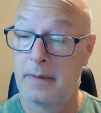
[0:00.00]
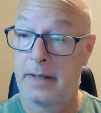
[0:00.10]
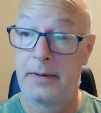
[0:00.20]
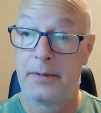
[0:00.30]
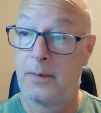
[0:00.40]

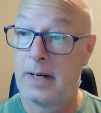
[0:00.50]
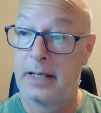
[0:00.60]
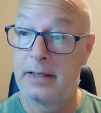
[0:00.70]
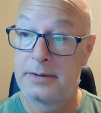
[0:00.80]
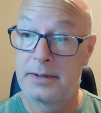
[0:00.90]
I don't know
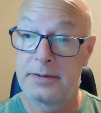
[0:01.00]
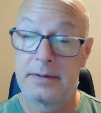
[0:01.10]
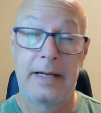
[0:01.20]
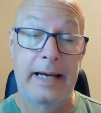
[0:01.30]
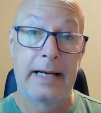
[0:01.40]
why. It's
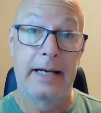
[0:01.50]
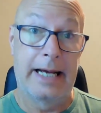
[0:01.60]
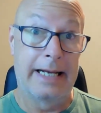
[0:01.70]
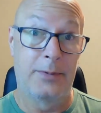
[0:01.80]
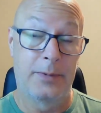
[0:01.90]
just
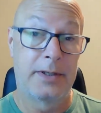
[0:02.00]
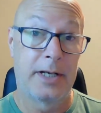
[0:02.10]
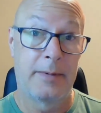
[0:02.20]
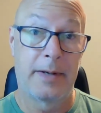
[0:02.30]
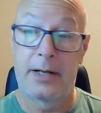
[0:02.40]
in the
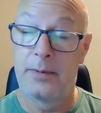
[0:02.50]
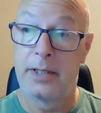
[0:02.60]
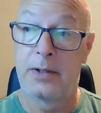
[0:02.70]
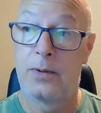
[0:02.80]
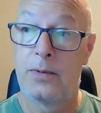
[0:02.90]
wintertime, I got
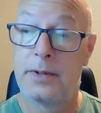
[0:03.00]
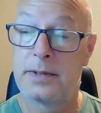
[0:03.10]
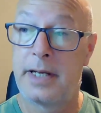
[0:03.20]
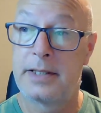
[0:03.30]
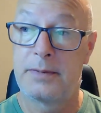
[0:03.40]
really cold
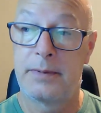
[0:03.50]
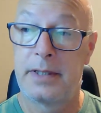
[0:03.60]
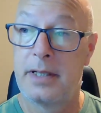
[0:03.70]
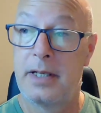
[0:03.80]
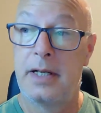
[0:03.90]
this last
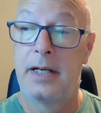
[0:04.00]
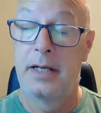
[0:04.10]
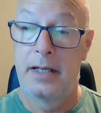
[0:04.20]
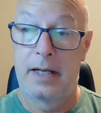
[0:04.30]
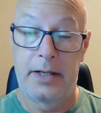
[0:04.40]
winter.
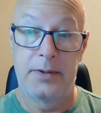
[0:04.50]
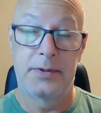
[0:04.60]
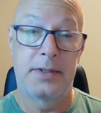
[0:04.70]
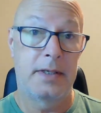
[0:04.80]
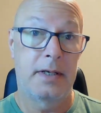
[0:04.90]
I
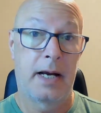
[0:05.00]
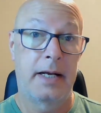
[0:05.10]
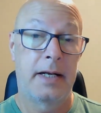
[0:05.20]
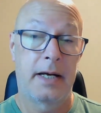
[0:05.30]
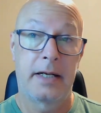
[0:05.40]
used the
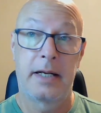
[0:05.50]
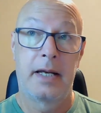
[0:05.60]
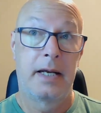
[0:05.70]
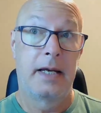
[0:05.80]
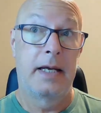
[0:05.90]
iodine,
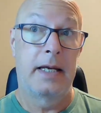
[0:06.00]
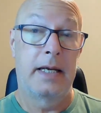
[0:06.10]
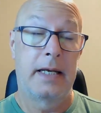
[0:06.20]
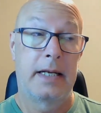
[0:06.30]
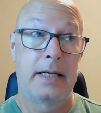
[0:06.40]

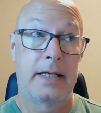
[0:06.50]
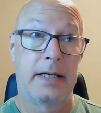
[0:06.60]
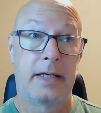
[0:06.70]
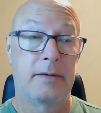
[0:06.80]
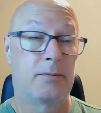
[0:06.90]

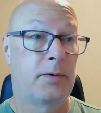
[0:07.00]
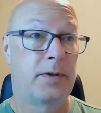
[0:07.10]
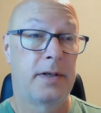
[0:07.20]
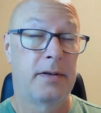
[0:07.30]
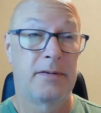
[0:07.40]
and
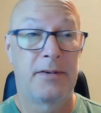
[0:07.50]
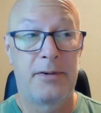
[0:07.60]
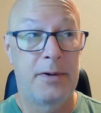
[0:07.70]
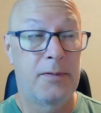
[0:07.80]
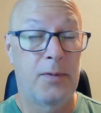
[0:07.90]
within
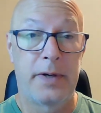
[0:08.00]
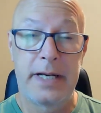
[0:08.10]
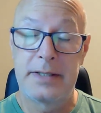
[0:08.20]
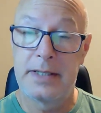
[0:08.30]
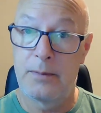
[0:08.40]
3 or 4
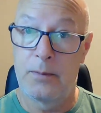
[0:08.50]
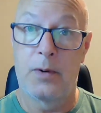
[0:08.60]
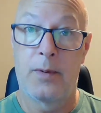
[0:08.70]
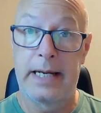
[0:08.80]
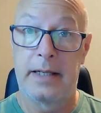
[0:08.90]
days, that
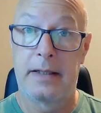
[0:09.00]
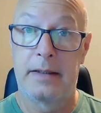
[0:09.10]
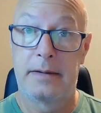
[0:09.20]
went away.